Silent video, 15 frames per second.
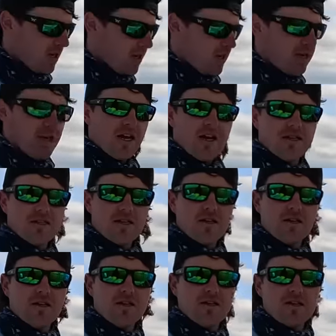and it has
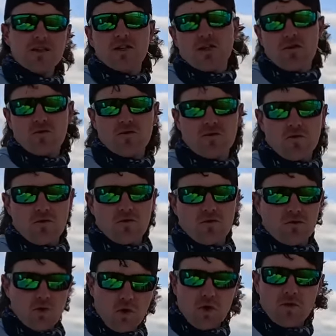a eco or
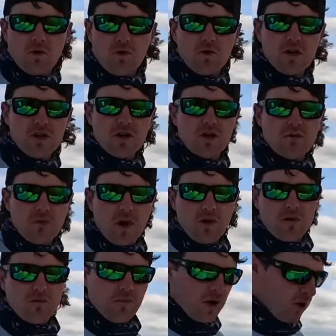normal
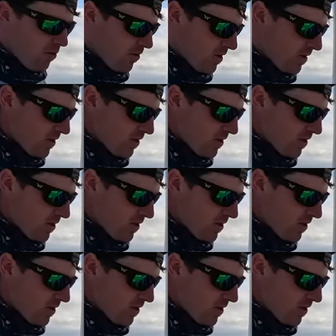motor mode.